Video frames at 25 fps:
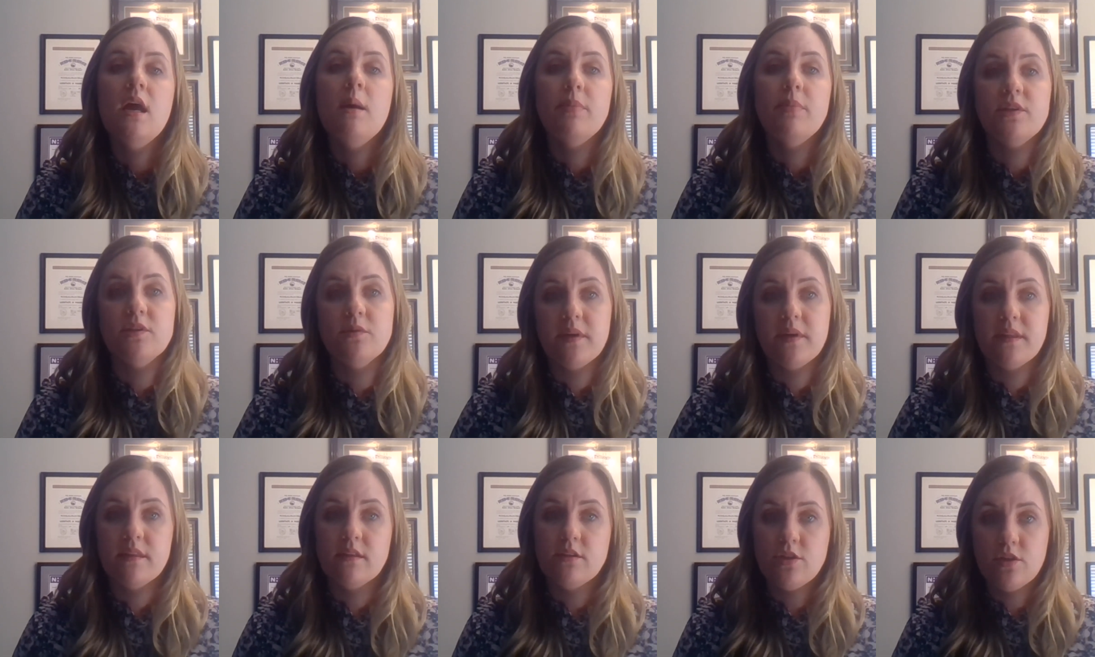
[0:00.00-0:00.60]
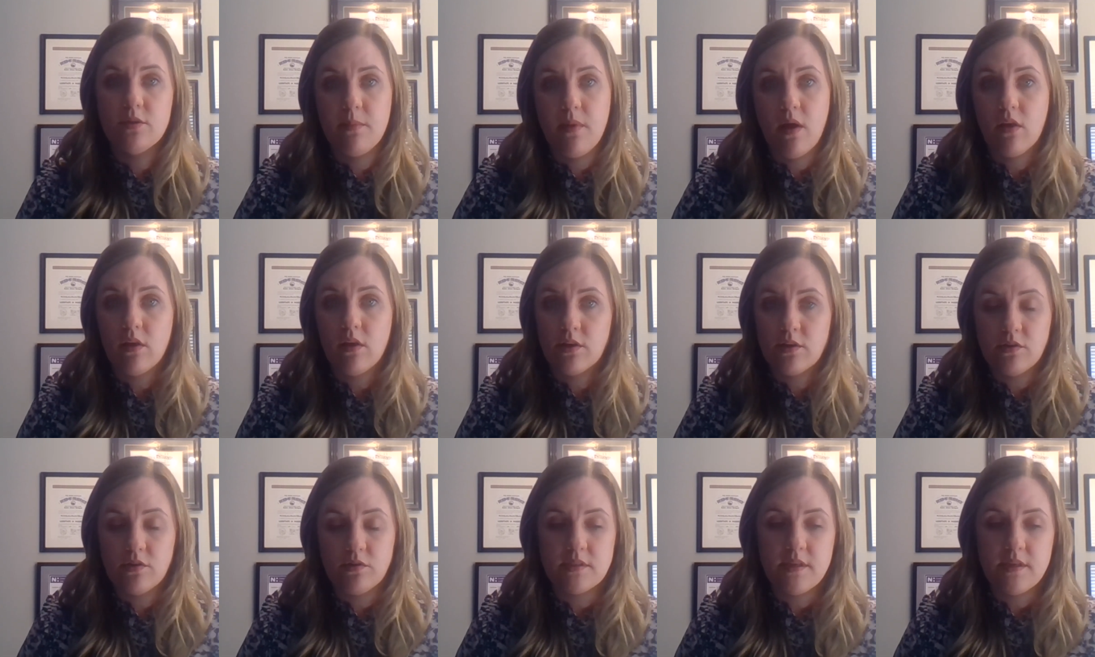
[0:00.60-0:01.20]
between the two
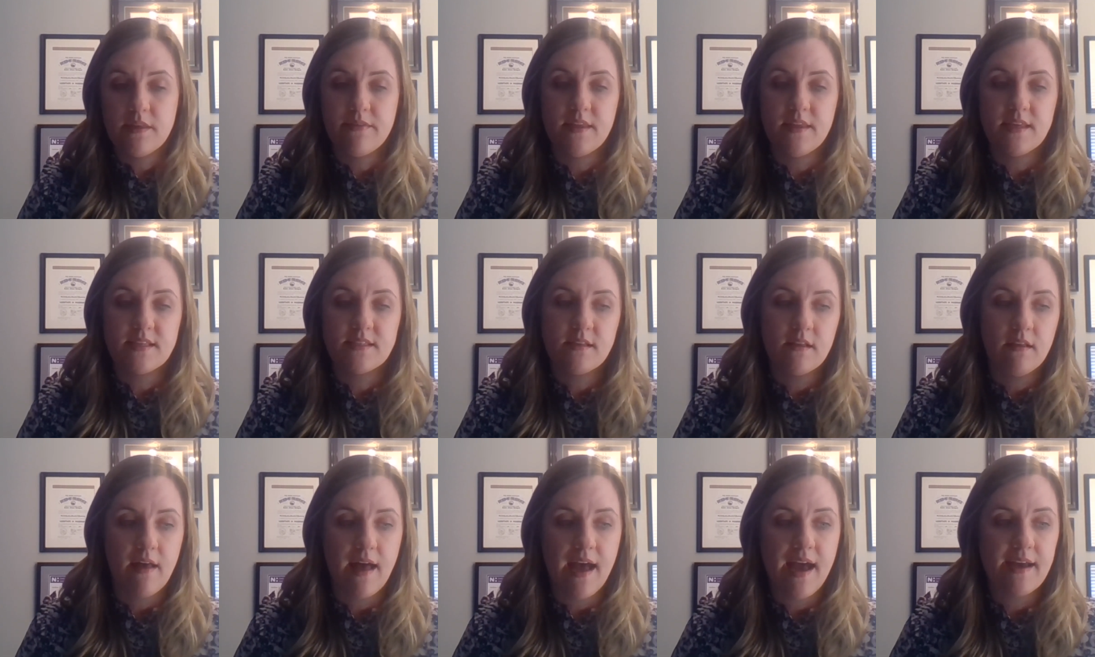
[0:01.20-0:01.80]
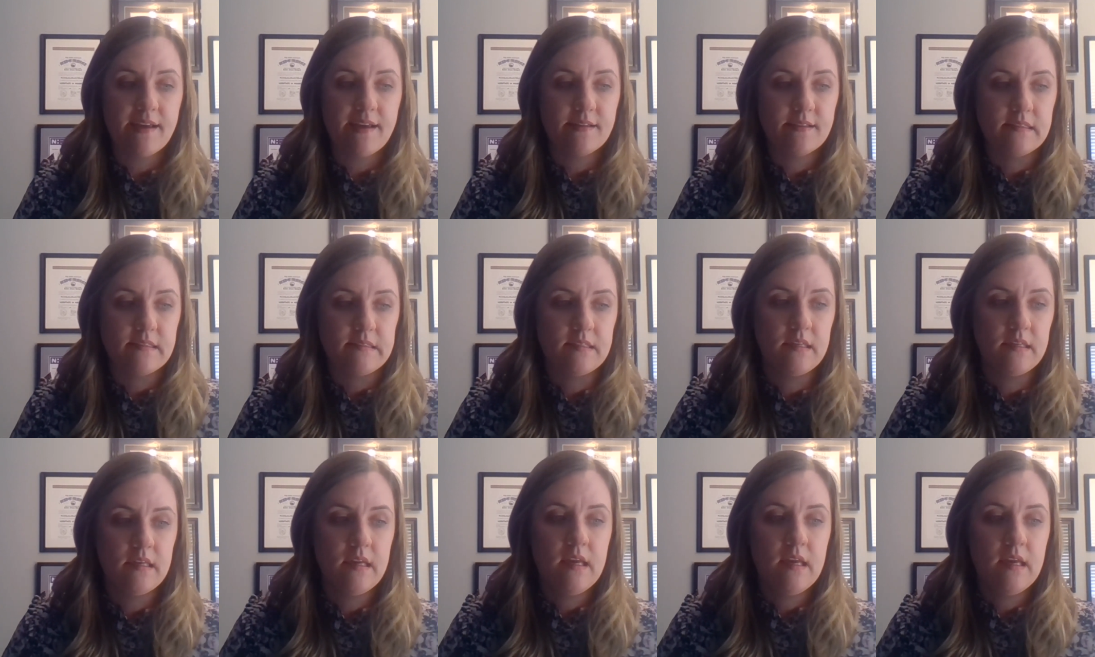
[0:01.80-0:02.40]
molecules in this class.